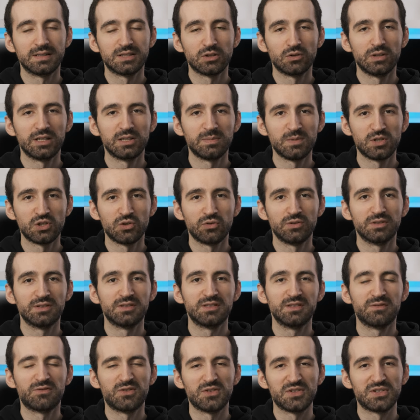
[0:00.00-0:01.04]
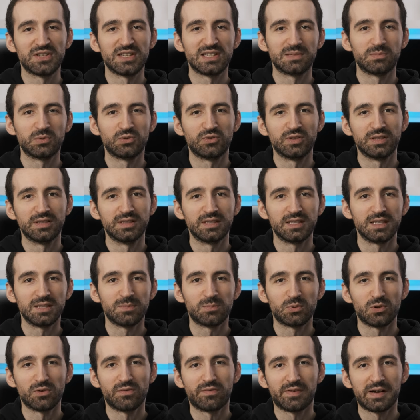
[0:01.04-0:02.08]
So let me show you the differences between the
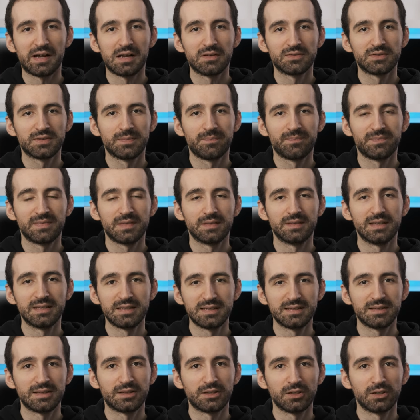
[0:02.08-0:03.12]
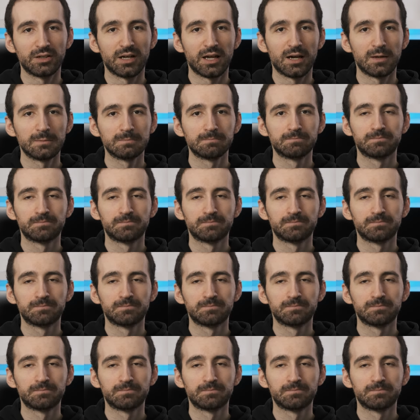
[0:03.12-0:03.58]
profiles. This is Eterna.